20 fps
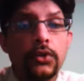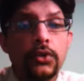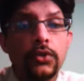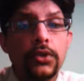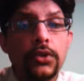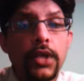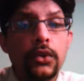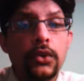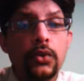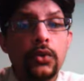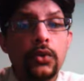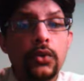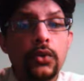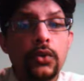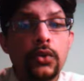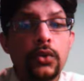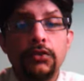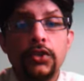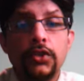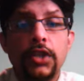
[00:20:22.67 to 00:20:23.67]
take you
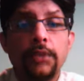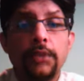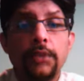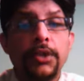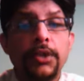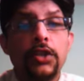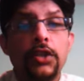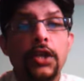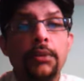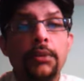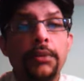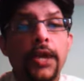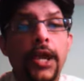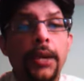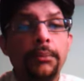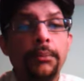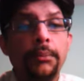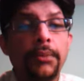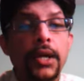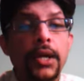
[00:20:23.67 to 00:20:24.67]
live to that particular
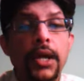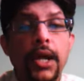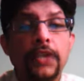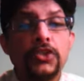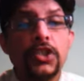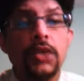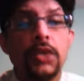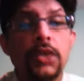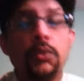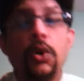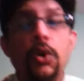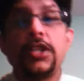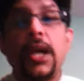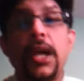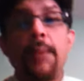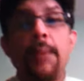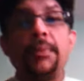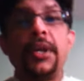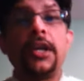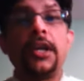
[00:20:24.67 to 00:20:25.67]
game and see what's
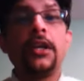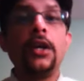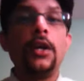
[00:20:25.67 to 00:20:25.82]
happening.